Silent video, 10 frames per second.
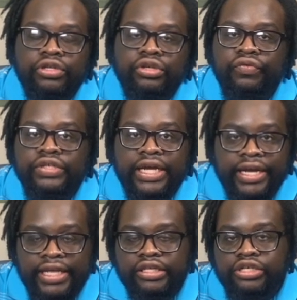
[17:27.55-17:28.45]
So if it's like
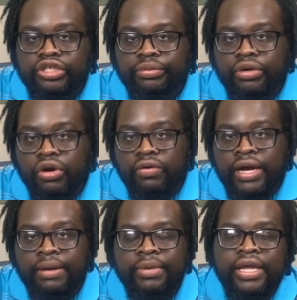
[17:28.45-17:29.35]
an internship or
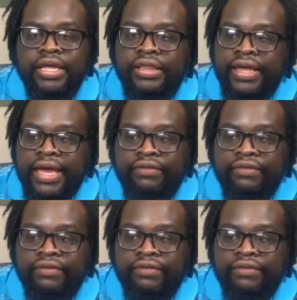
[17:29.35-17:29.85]
co-op, they